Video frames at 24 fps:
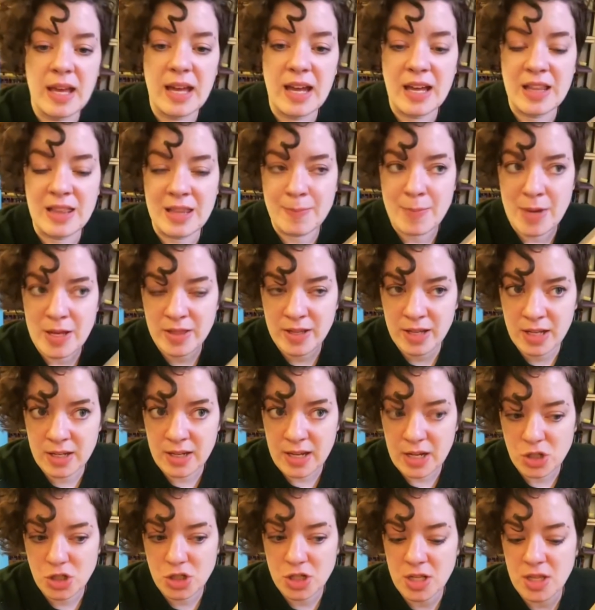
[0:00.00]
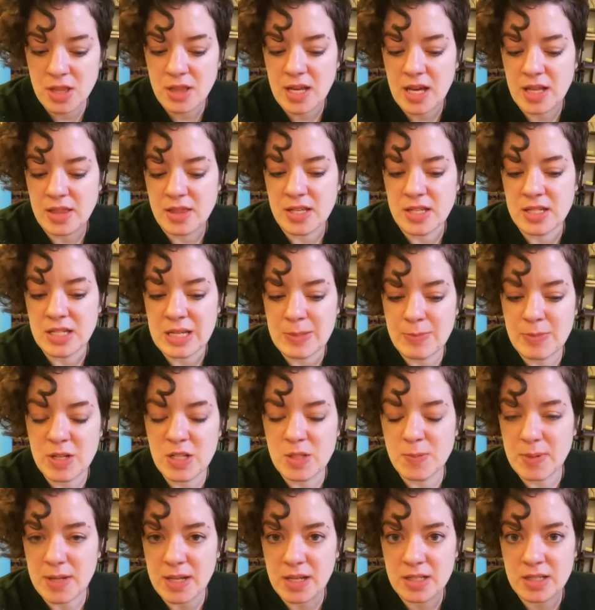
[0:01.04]
And they made the connection that the demon is
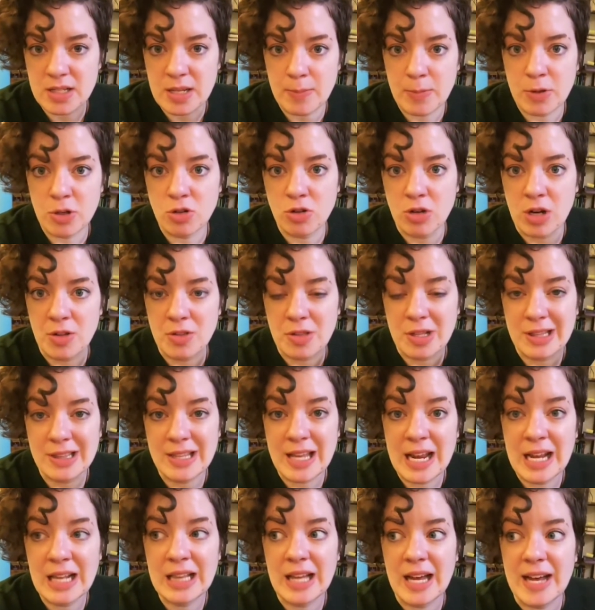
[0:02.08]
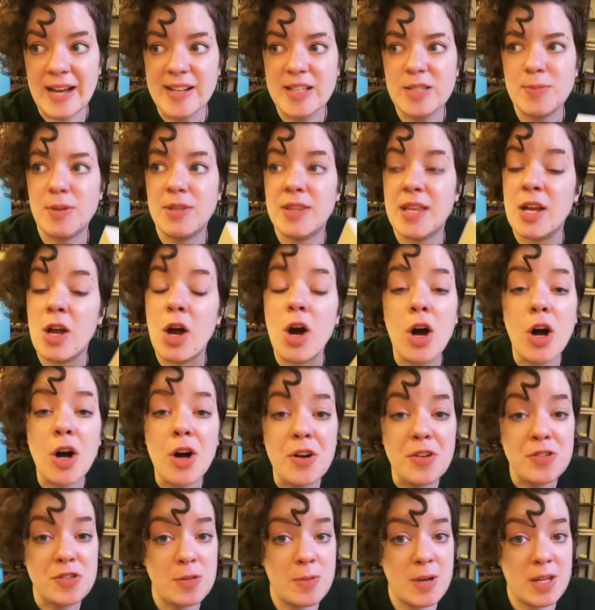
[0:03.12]
being summoned around the ley lines, but they
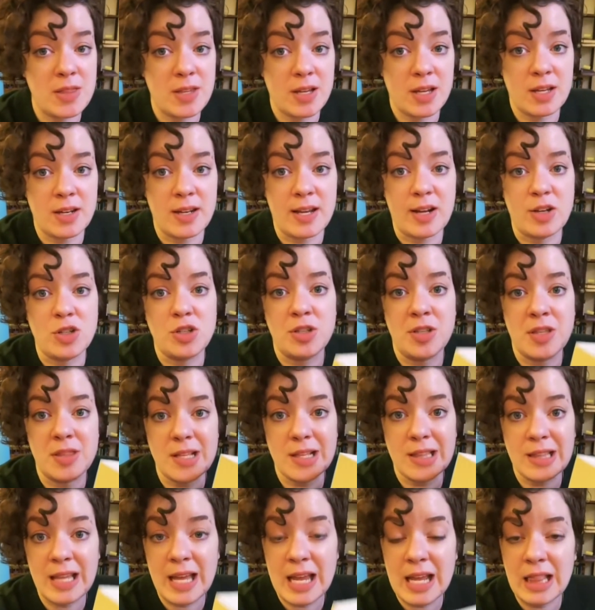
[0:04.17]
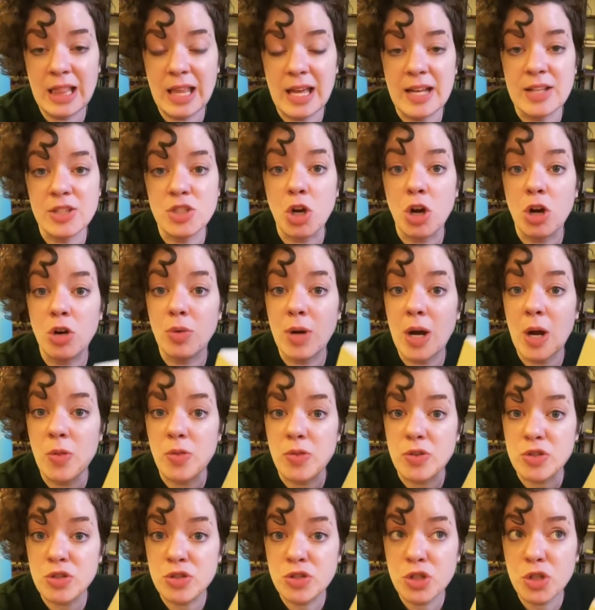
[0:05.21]
also made the connection that the ley lines are around
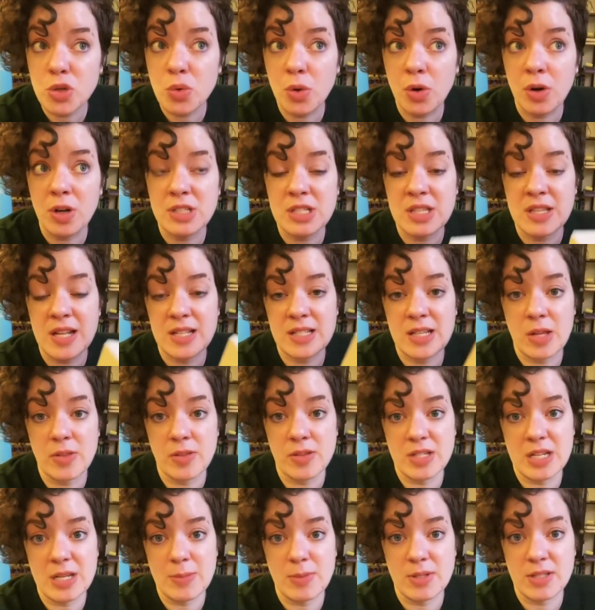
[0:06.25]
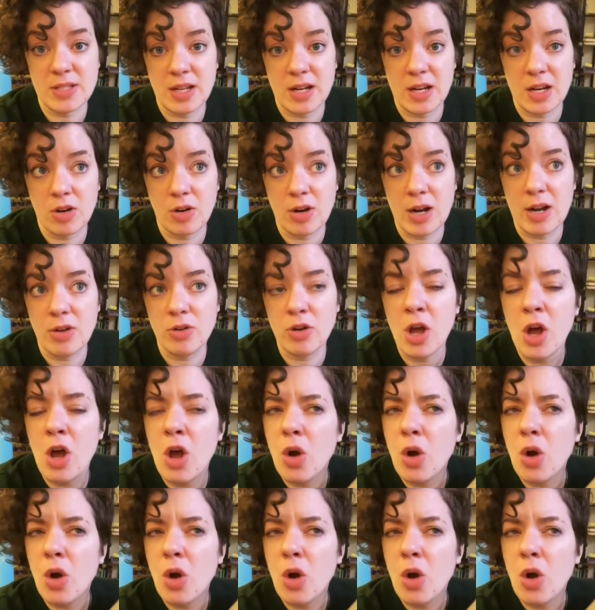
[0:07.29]
the sewers, and that's how the demon's getting around.